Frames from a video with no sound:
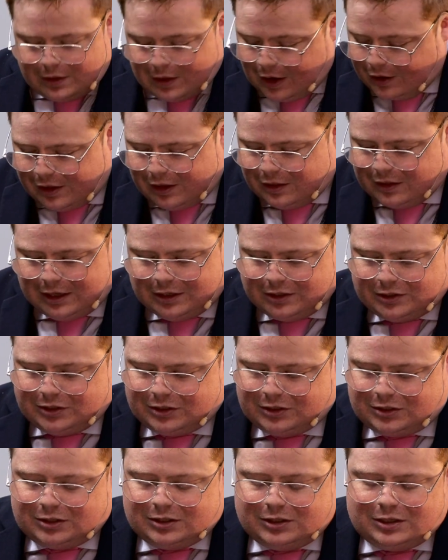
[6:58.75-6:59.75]
Yeah. I think
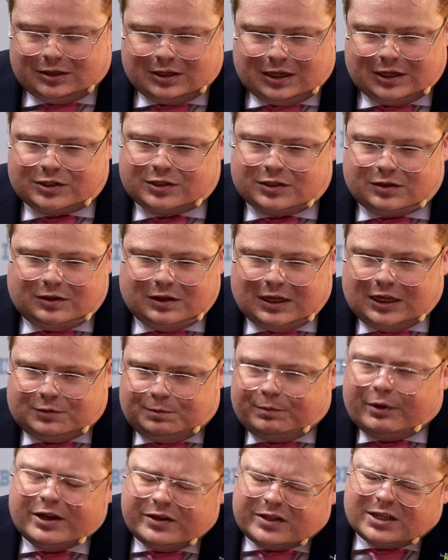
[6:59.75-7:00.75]
that's that's that's
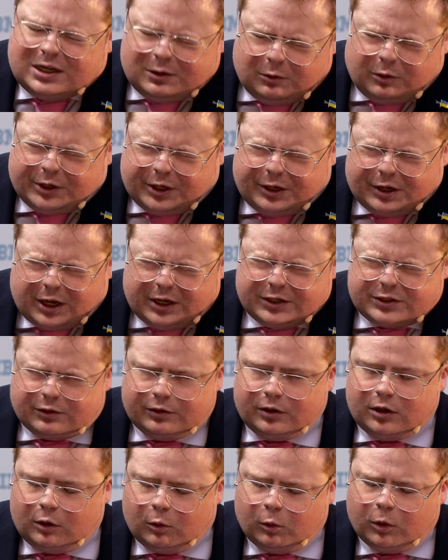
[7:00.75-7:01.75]
basically what you guys
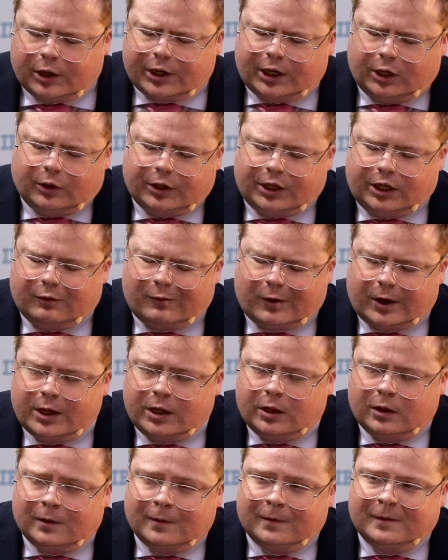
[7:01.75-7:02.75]
are, are working on here, right?
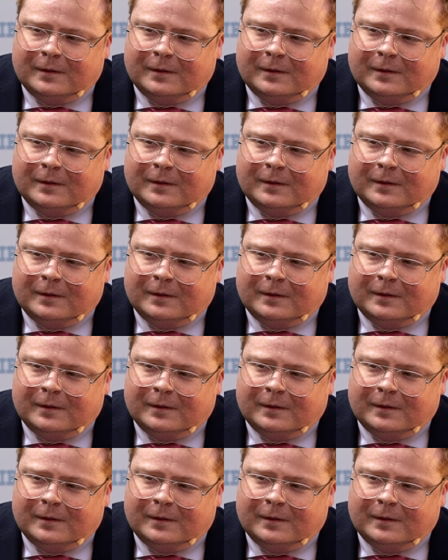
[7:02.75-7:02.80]
Yeah,